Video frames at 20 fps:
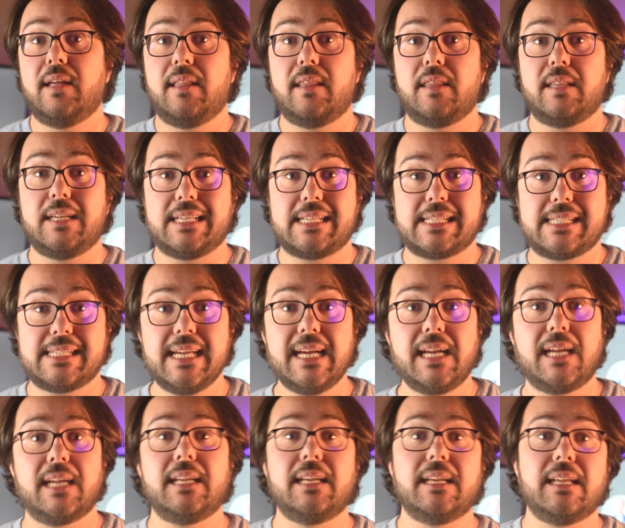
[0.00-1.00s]
The
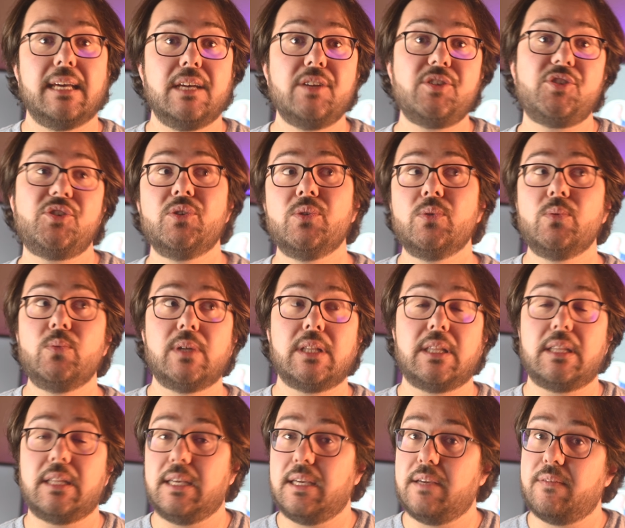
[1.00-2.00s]
second issue
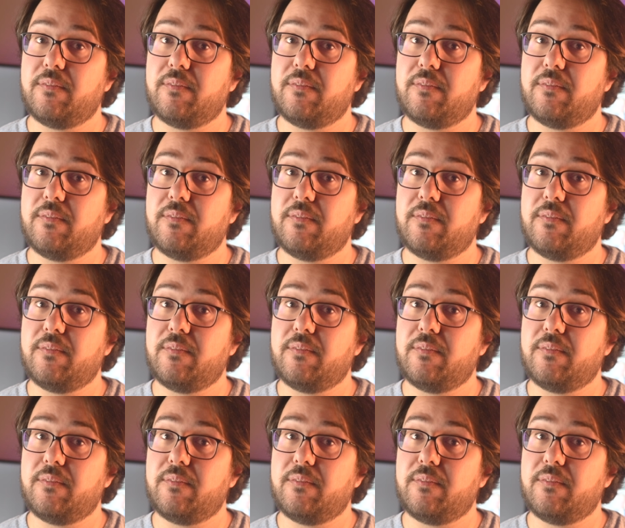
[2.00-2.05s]
with the